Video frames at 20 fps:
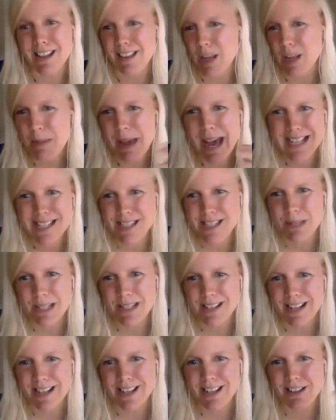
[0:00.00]
like past
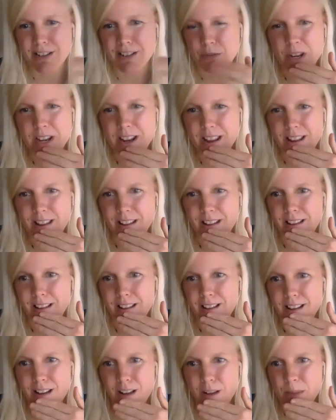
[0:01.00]
midnight, reading
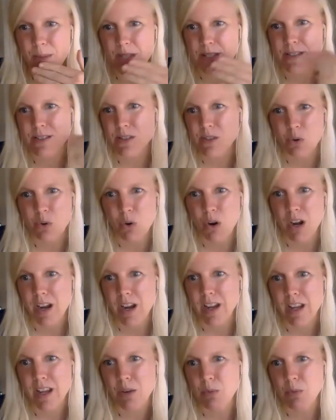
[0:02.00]
his story.